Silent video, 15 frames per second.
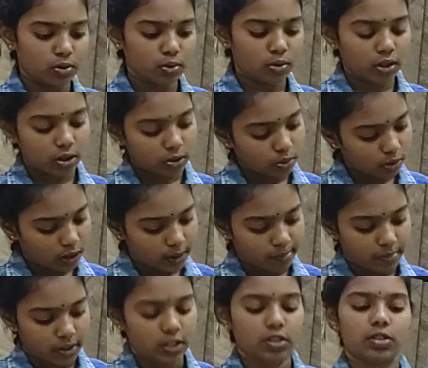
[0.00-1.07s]
2 are only
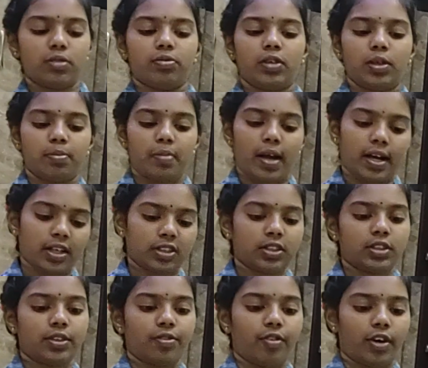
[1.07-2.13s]
matched, one back
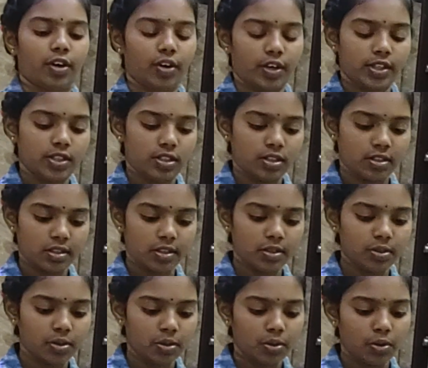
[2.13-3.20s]
side, one right
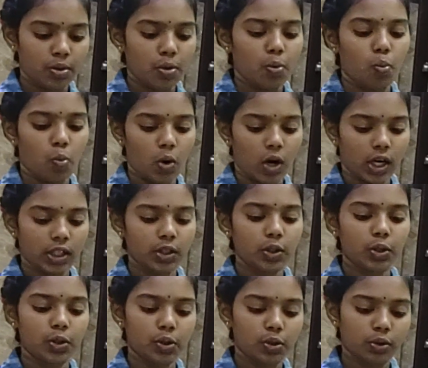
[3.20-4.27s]
side. 1,
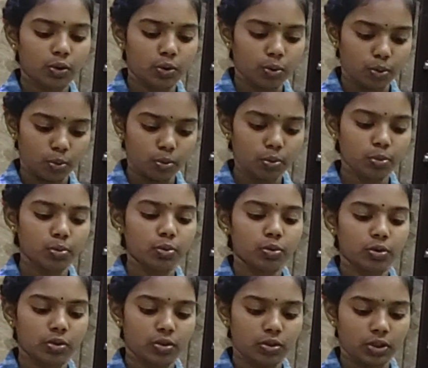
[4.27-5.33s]
2,
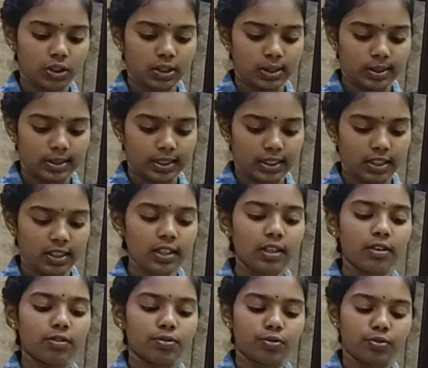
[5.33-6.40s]
3,
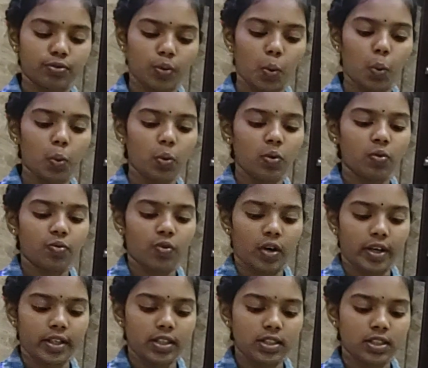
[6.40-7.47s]
4,
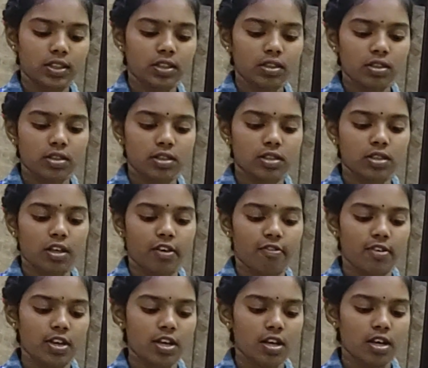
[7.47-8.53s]
5, 6,
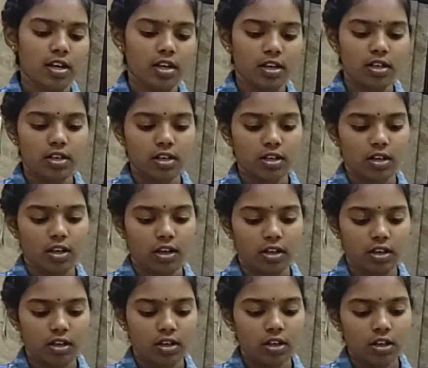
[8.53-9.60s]
7, 8, 9.
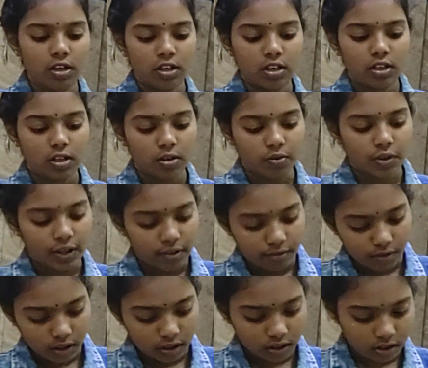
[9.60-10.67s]
Now
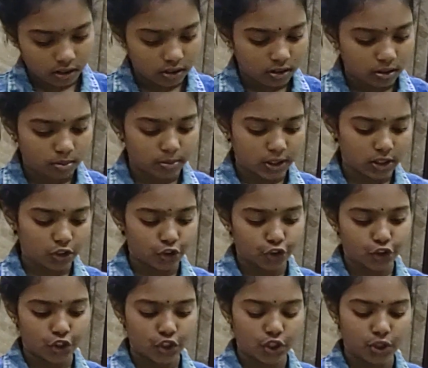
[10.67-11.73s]
everything has
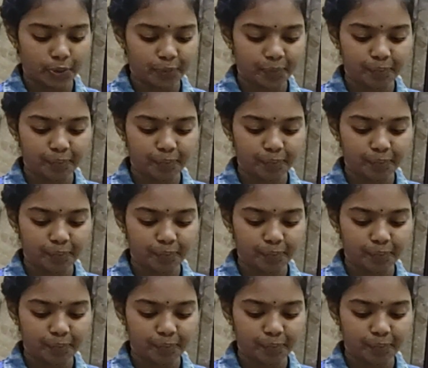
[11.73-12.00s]
matched.